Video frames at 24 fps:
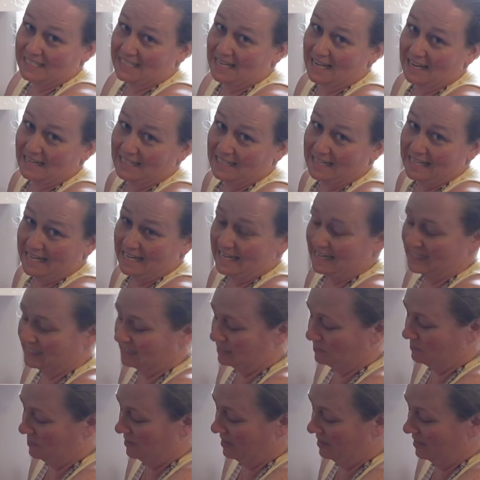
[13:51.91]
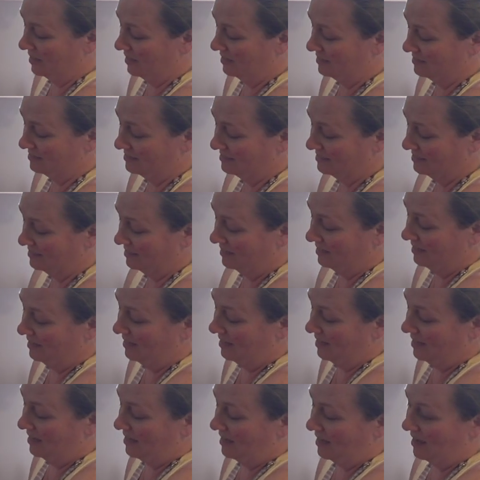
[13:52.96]
techniques, because,
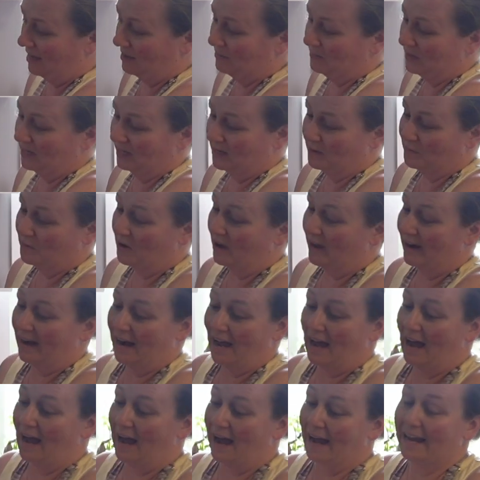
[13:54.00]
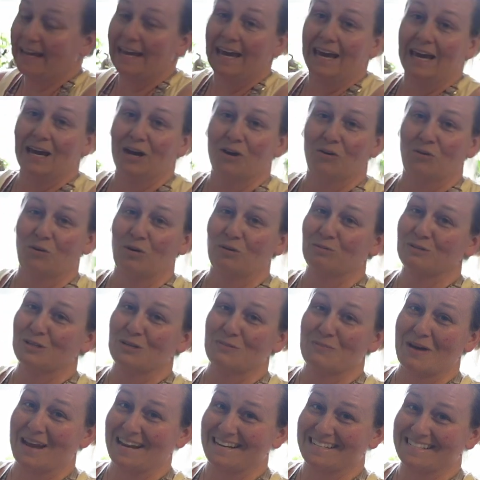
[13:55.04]
come on, I can't grow
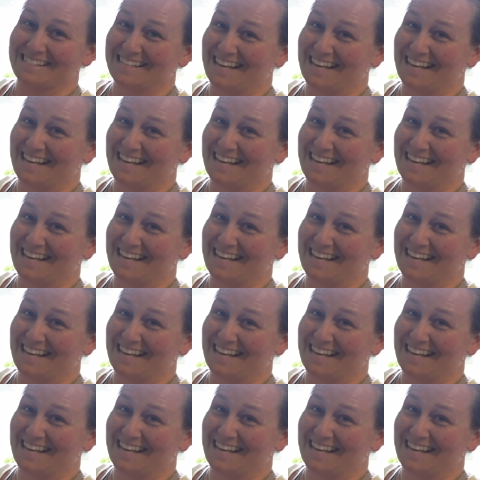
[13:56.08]
tomatoes